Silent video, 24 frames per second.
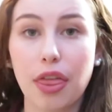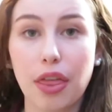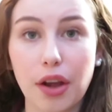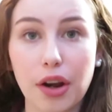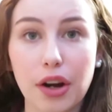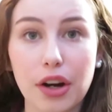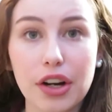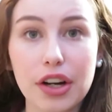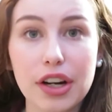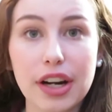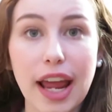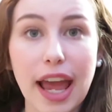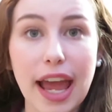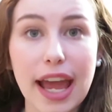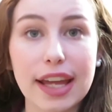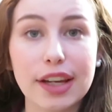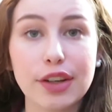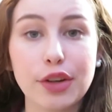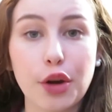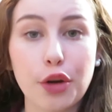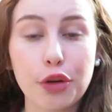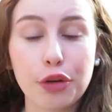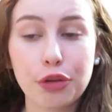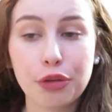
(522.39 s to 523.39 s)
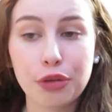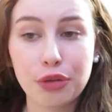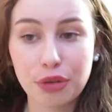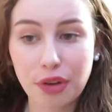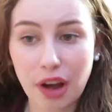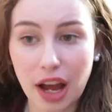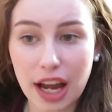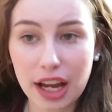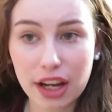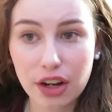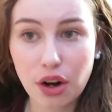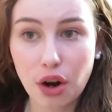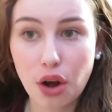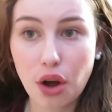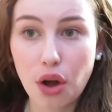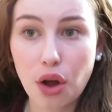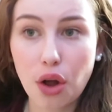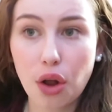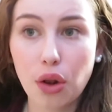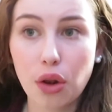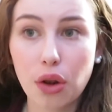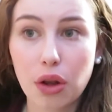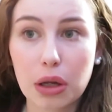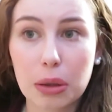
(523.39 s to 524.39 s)
third and
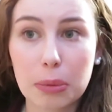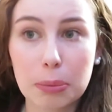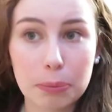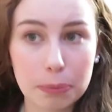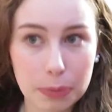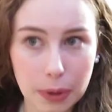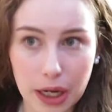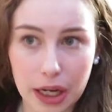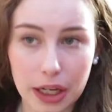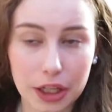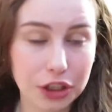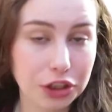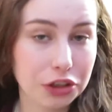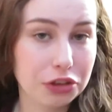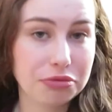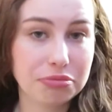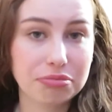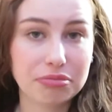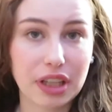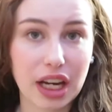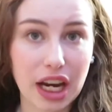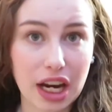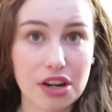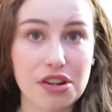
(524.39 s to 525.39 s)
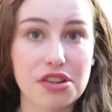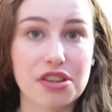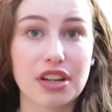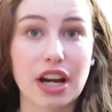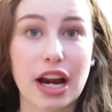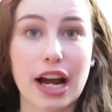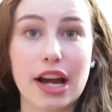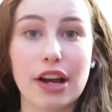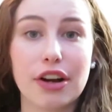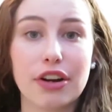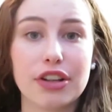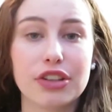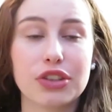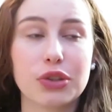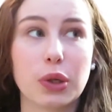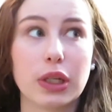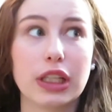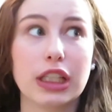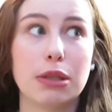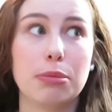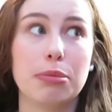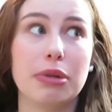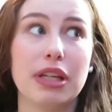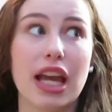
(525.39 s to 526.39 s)
final bun hairstyle is
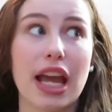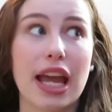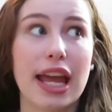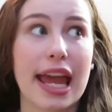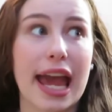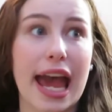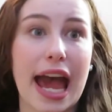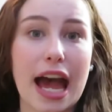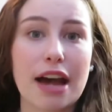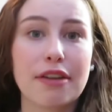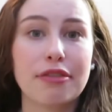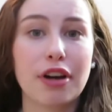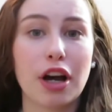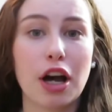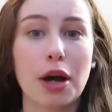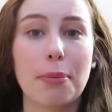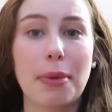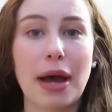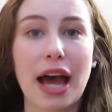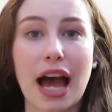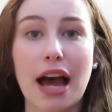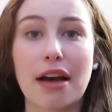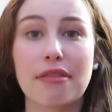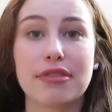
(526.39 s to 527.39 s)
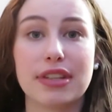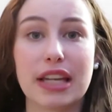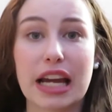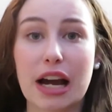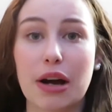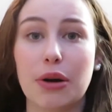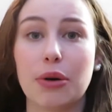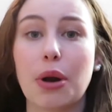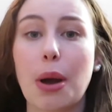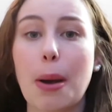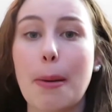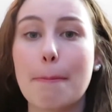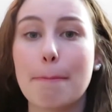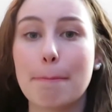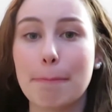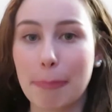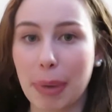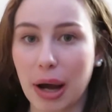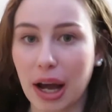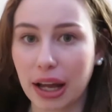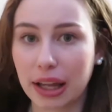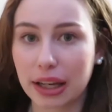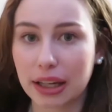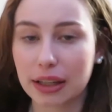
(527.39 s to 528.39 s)
going to be a half up, half down
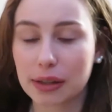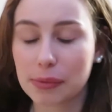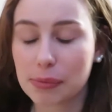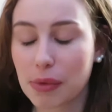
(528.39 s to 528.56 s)
bun.